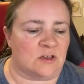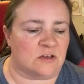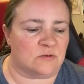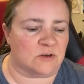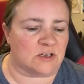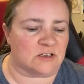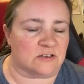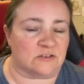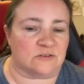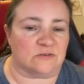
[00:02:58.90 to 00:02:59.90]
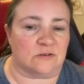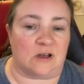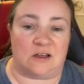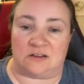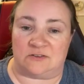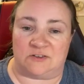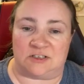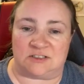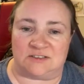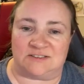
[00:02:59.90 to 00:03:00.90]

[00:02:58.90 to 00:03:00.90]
we're going to do all the finishes